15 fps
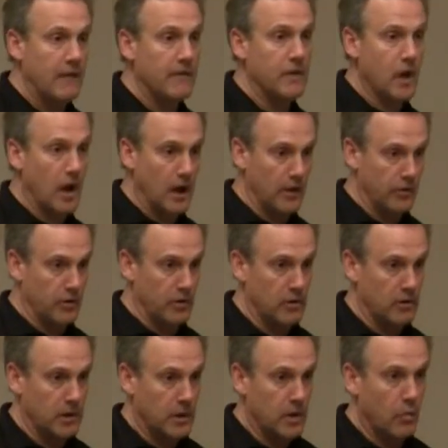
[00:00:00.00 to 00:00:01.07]
and the
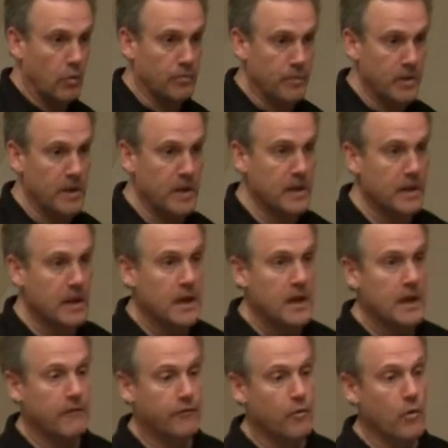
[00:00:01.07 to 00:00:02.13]
other would
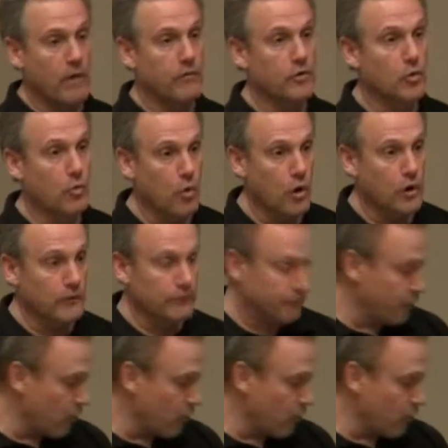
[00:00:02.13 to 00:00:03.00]
be if whoever you're working